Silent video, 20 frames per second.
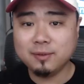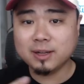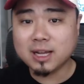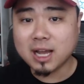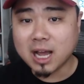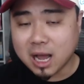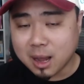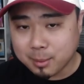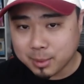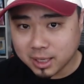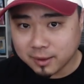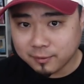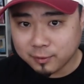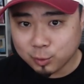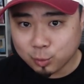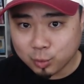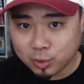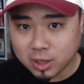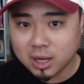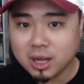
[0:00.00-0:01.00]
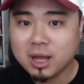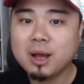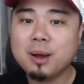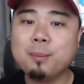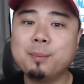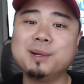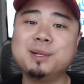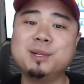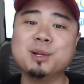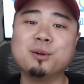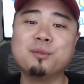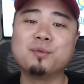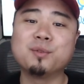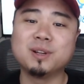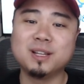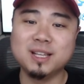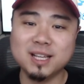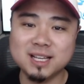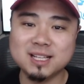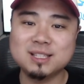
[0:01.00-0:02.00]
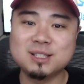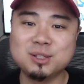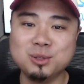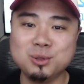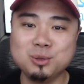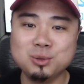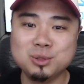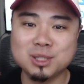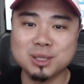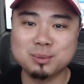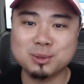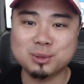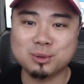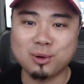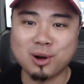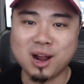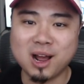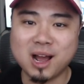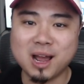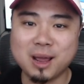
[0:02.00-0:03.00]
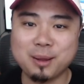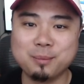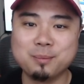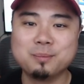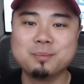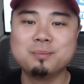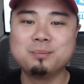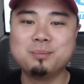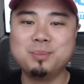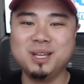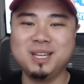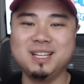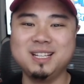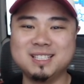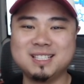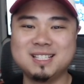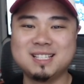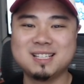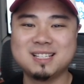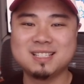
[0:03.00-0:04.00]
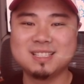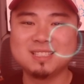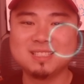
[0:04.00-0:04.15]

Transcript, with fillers: a comment if you want, but don't forget to subscribe. Peace.